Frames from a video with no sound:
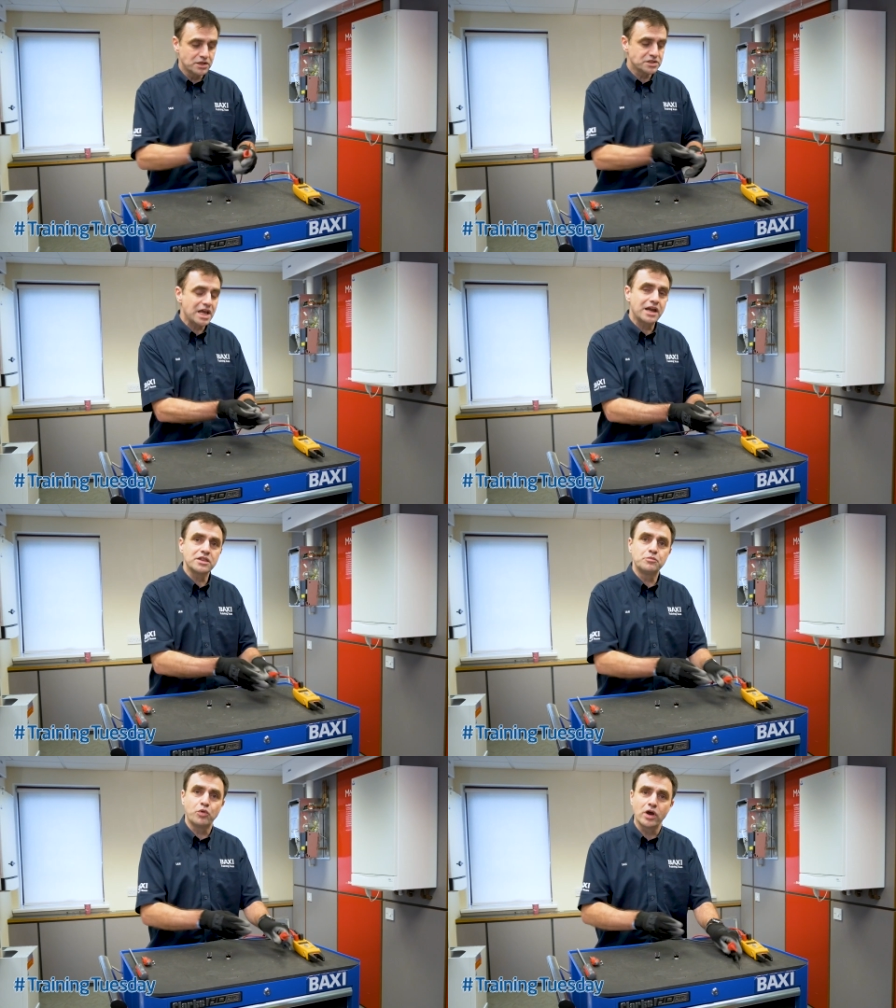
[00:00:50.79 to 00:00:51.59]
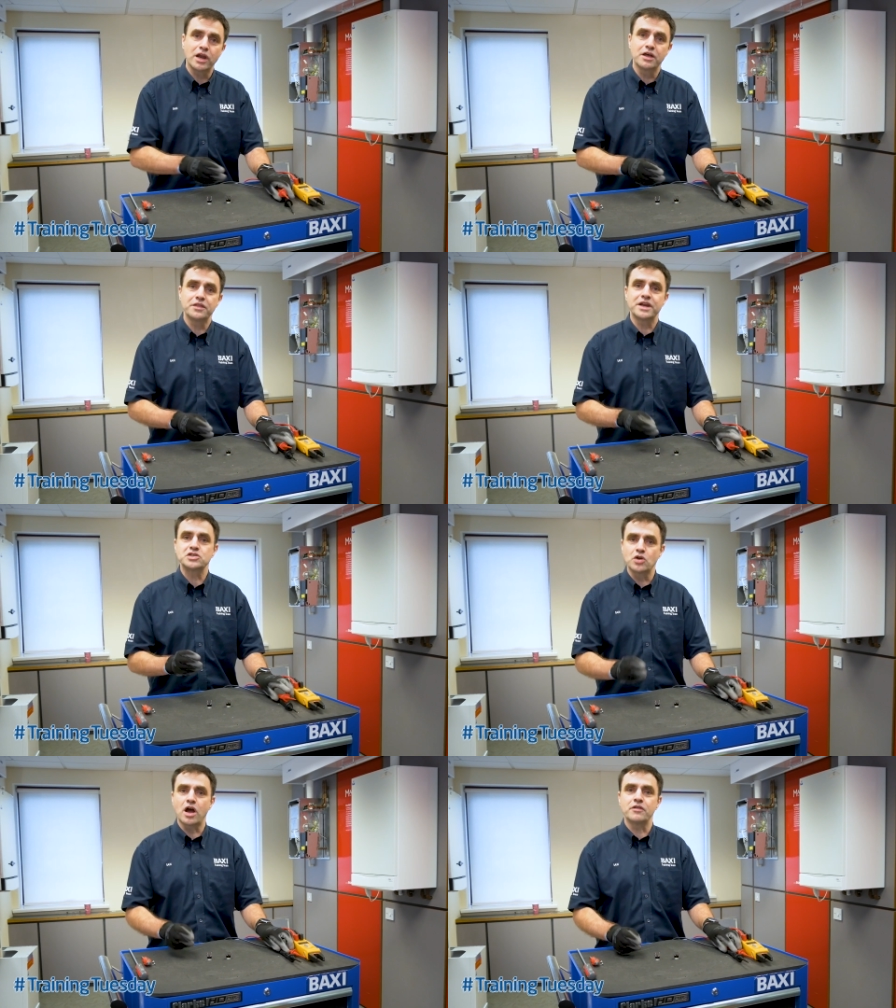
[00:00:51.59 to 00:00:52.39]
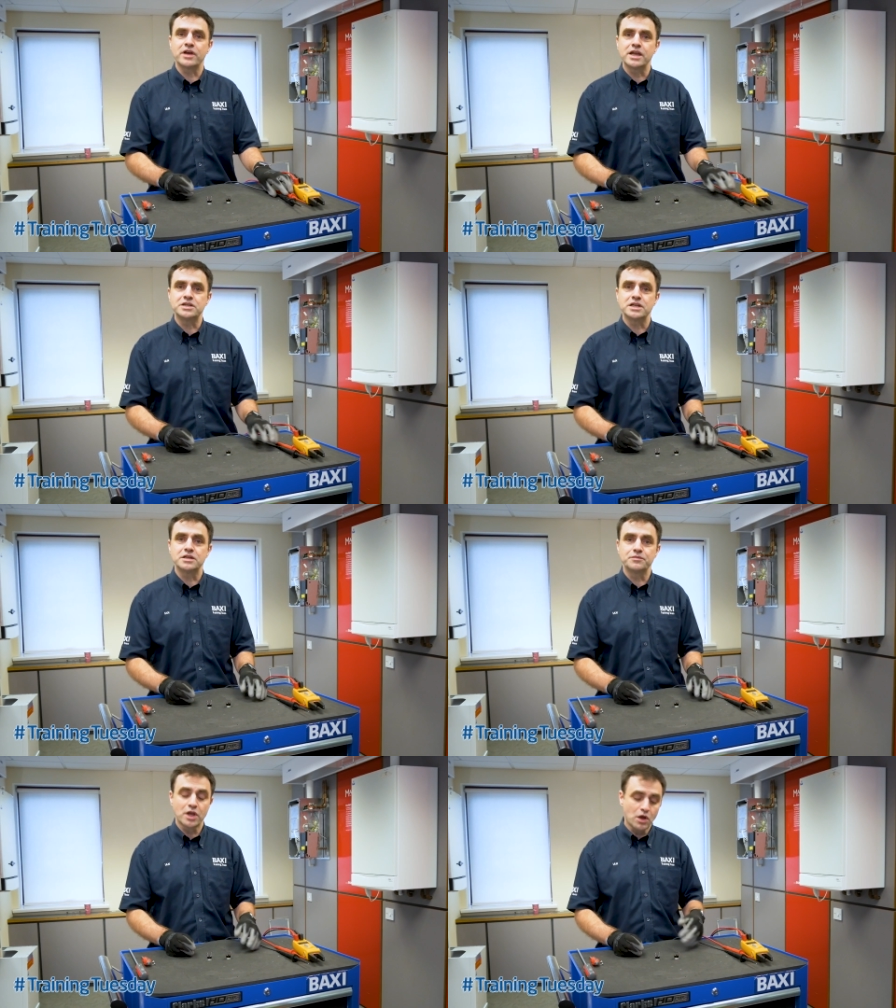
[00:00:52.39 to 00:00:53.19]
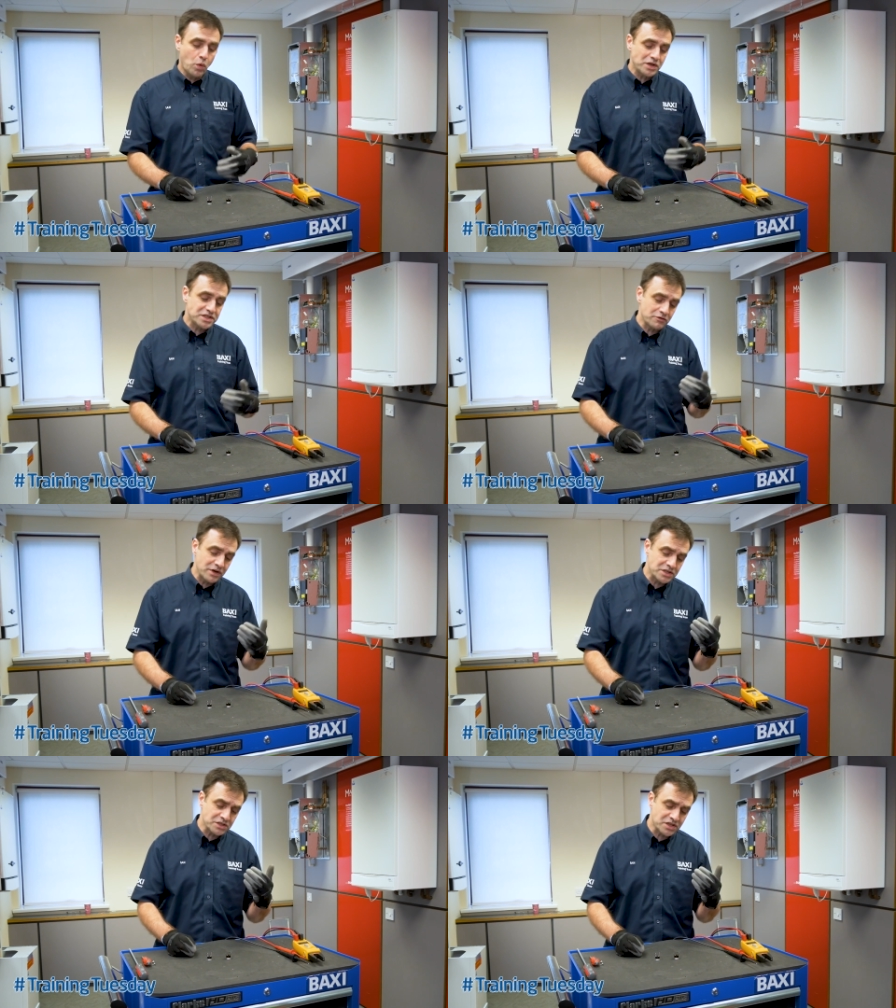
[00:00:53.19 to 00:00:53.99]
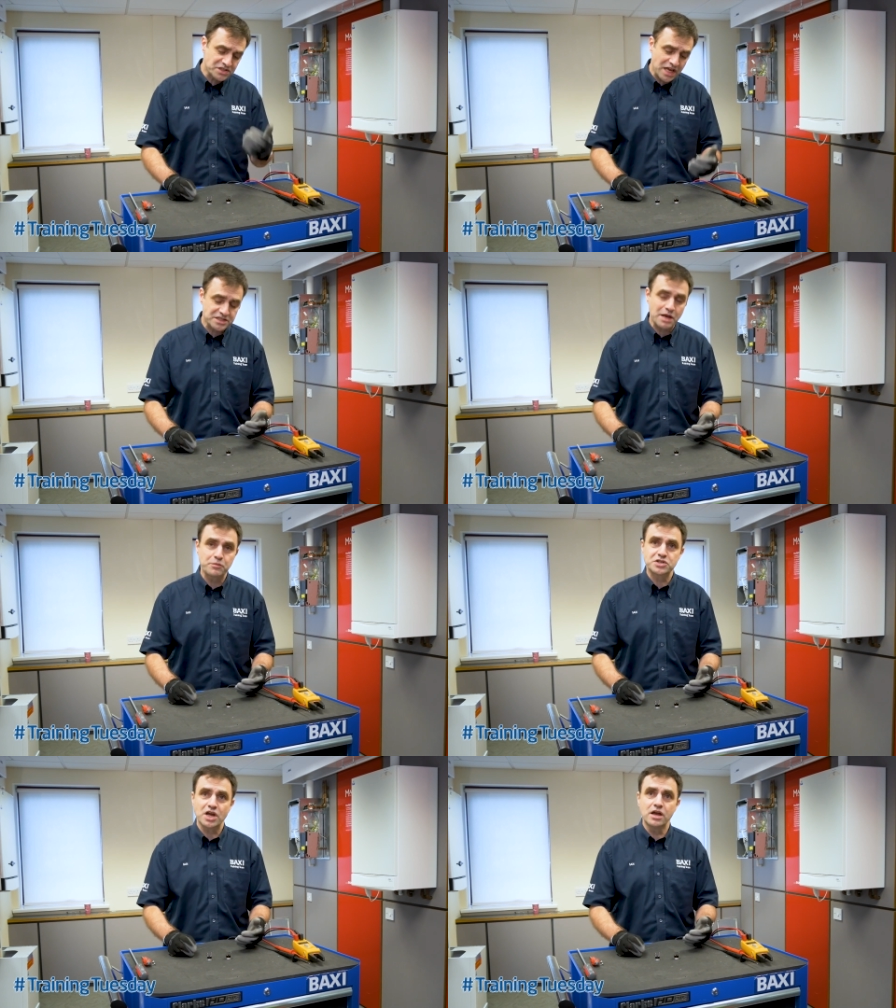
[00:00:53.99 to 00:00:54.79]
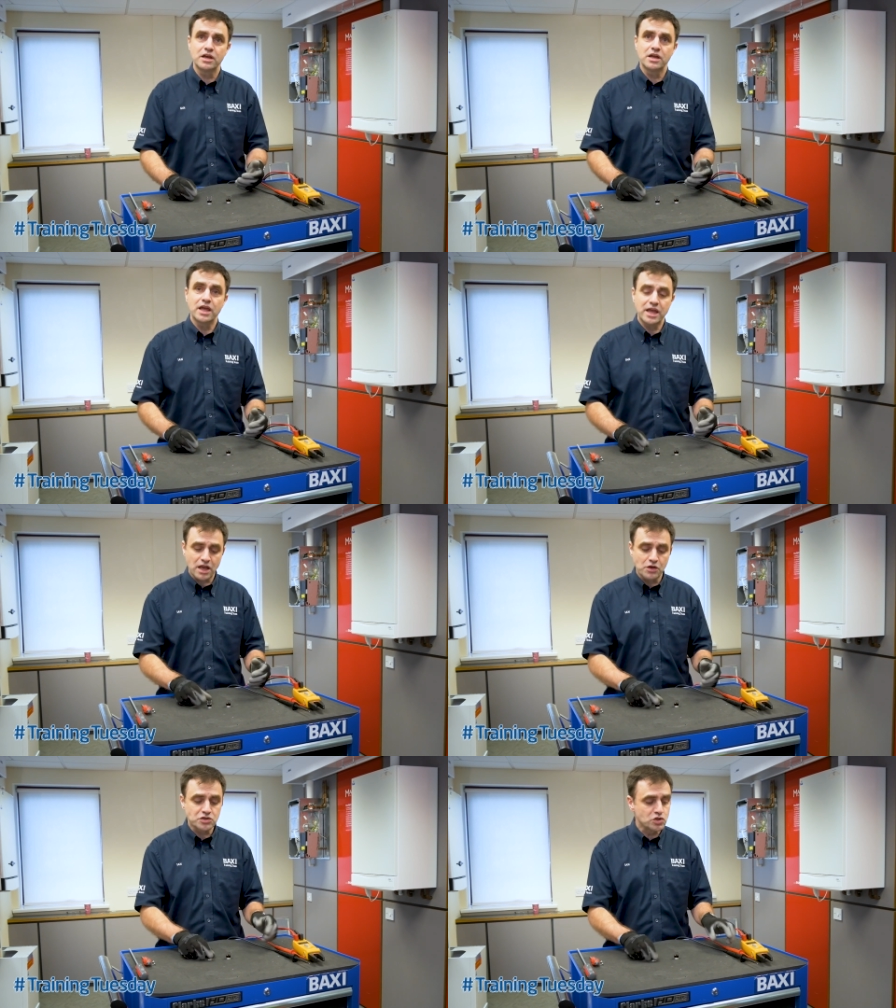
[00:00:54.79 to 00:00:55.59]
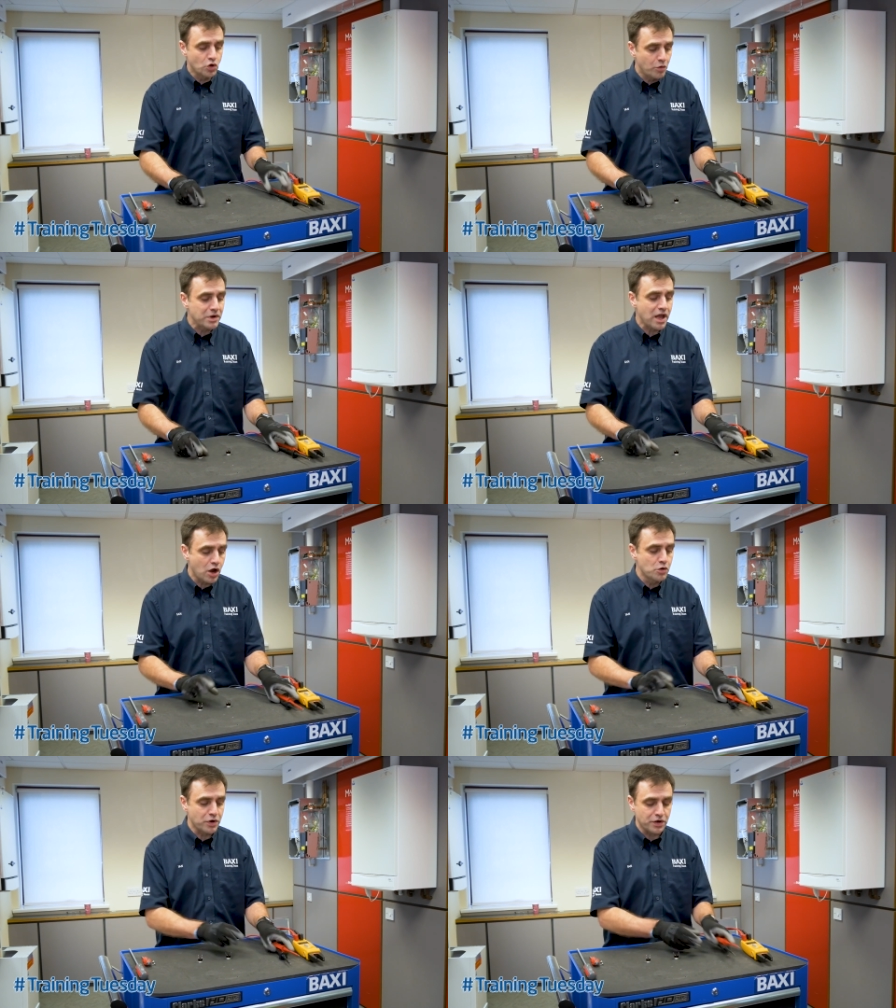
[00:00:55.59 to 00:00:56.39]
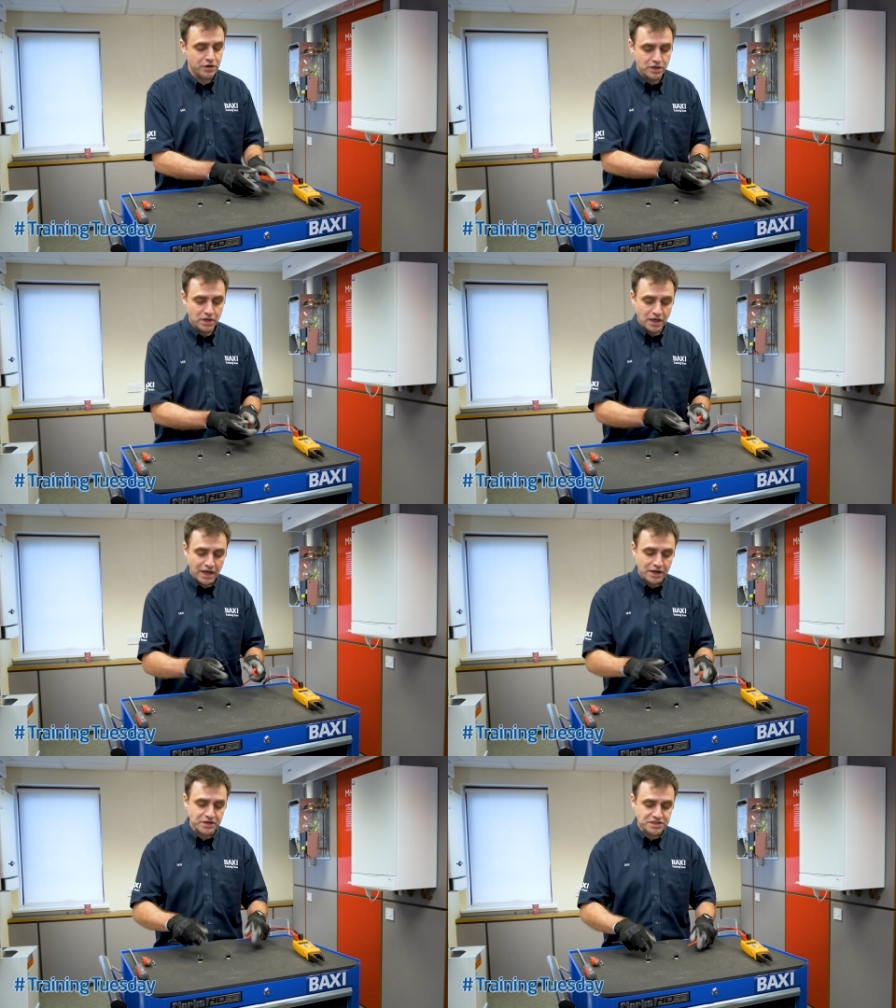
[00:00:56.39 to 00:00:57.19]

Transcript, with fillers: telling the boiler that it's not overheated. Once it reaches the set temperature, it goes normally open. And on the